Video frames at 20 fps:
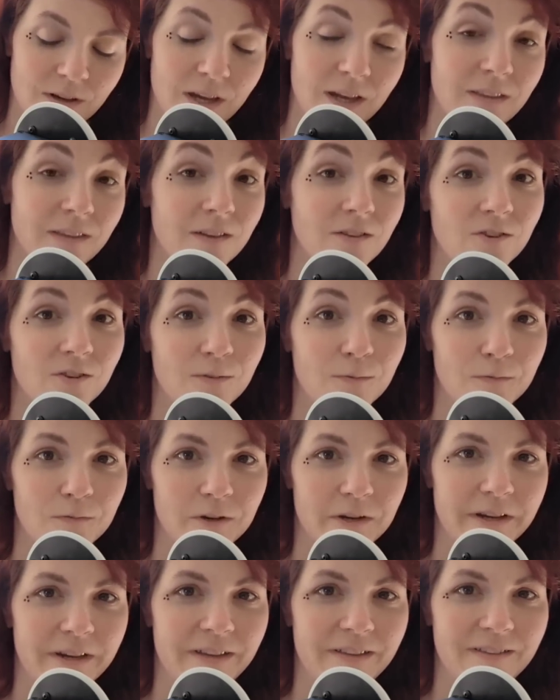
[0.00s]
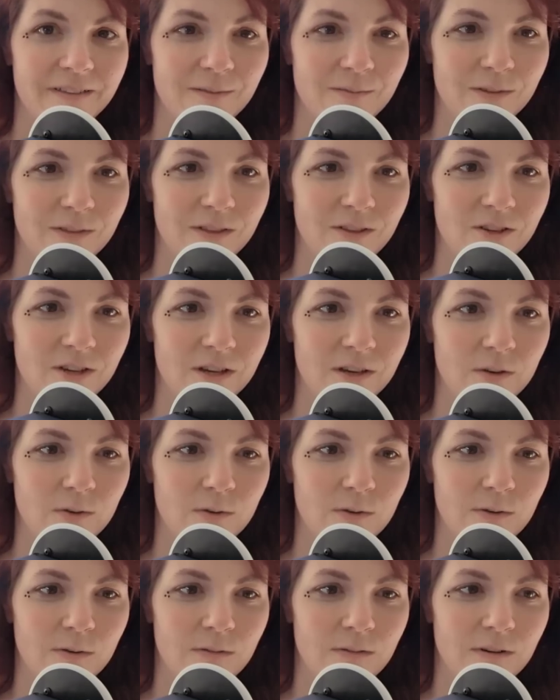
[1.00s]
I essentially freeze when the jet
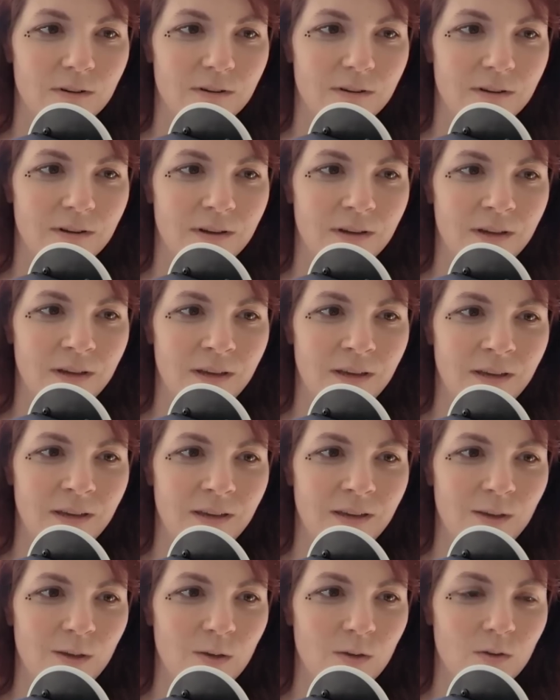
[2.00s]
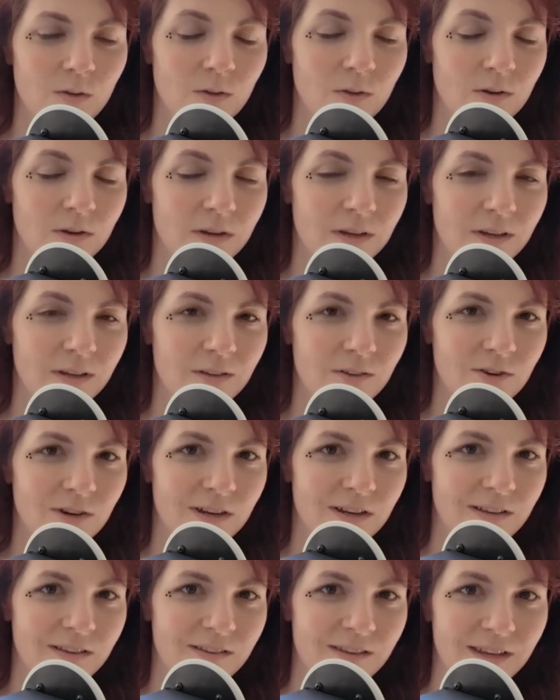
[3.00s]
goes over so that I
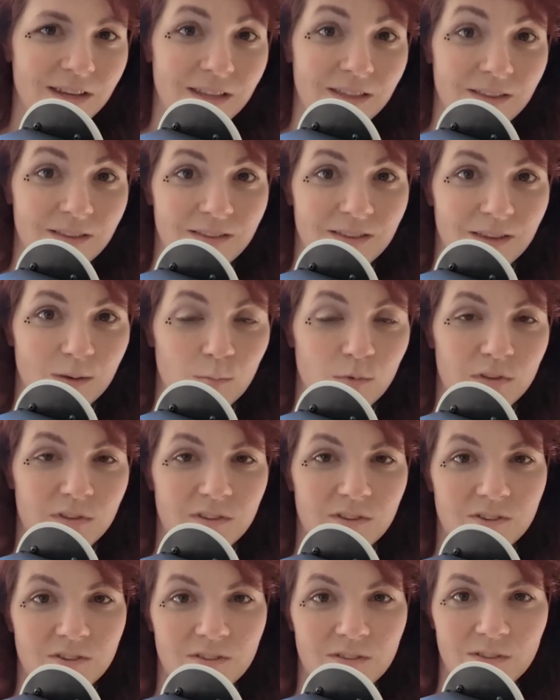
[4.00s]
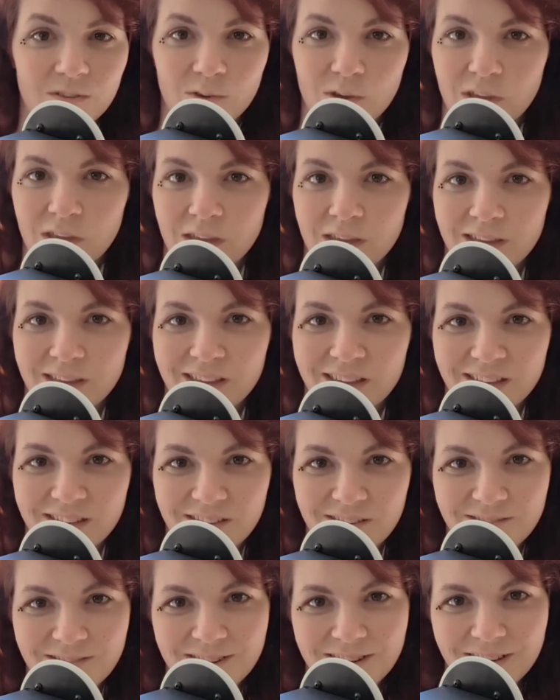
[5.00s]
try to stay in the same position so I can cut
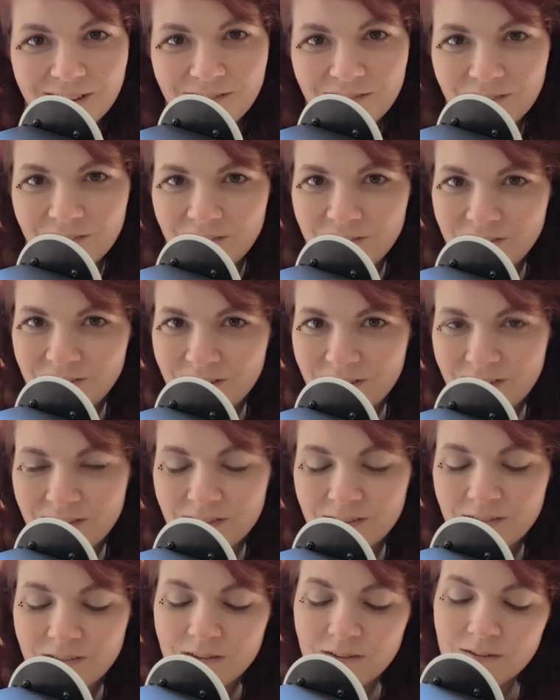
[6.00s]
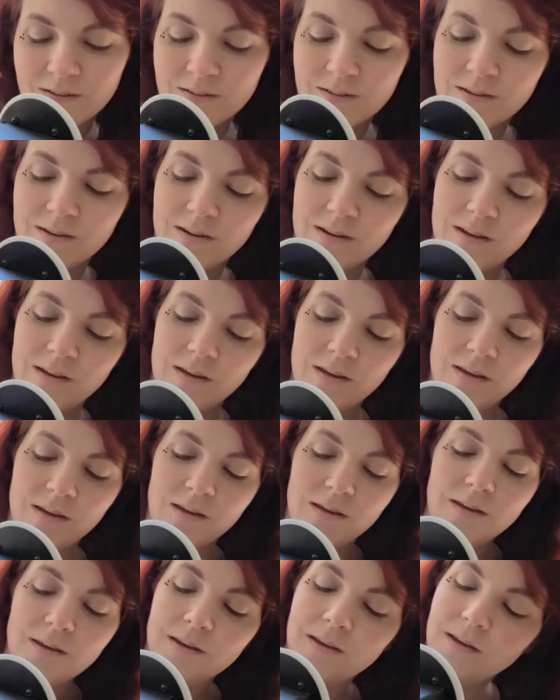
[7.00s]
to it after the jet's gone.
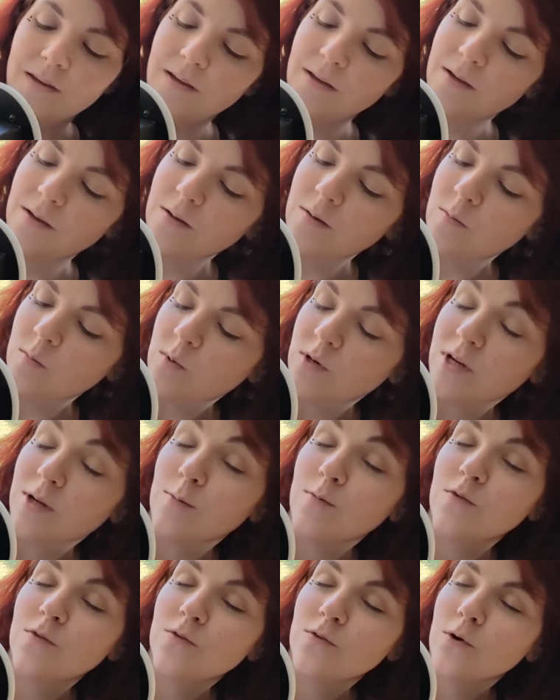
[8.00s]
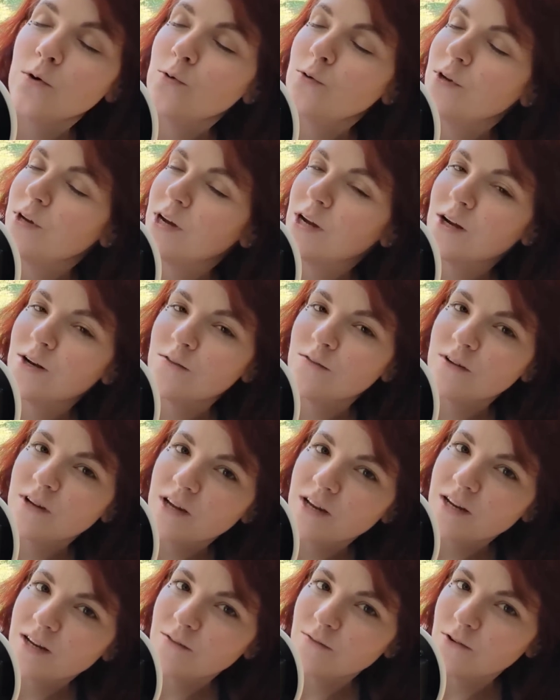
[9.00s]
But I am so tired of
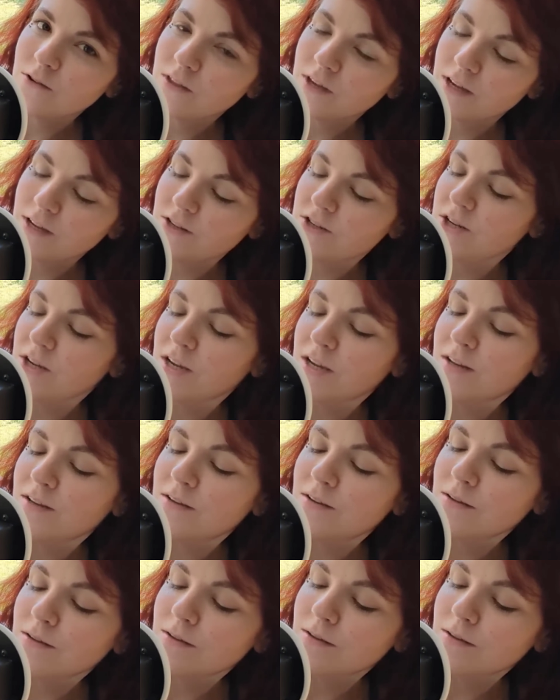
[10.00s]
cutting for that jet.